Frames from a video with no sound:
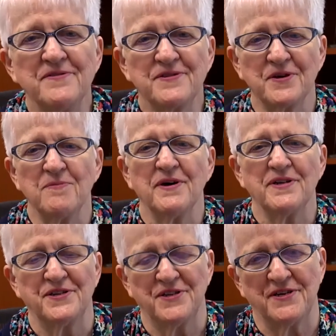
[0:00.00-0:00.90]
you so
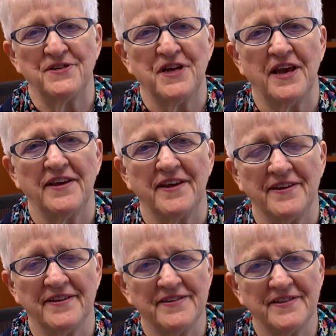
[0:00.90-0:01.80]
much, Jay.
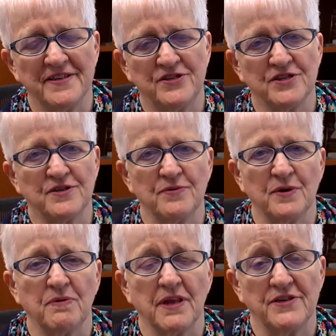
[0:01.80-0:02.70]
And it's just a real
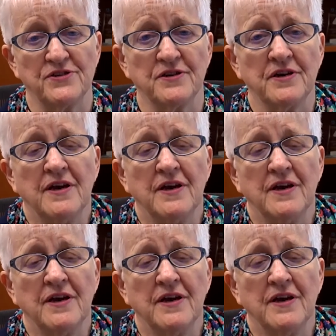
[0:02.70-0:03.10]
pleasure